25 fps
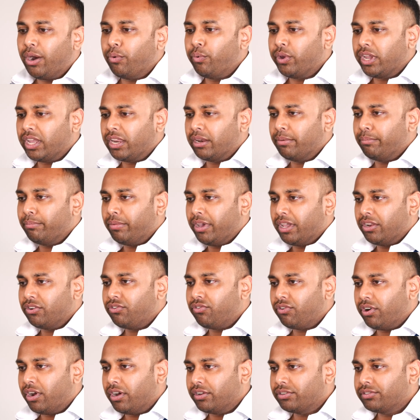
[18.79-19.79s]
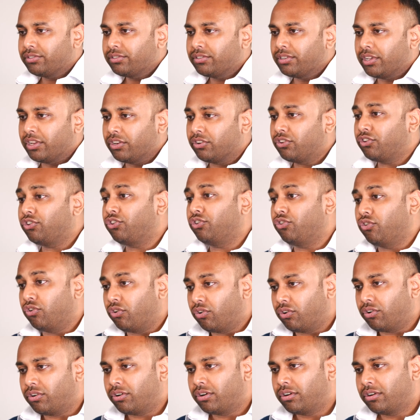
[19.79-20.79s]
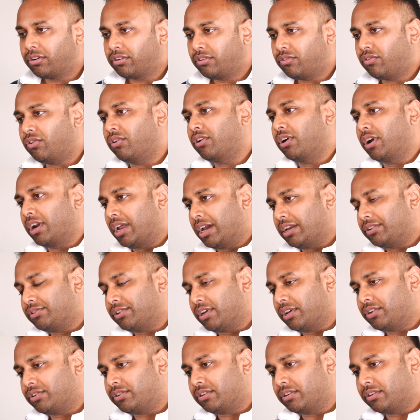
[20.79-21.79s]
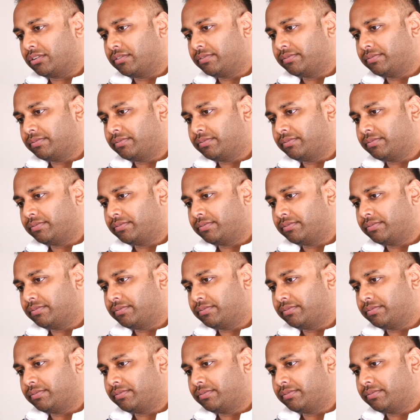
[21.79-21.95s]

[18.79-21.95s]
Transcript: we can embed trust into your organization.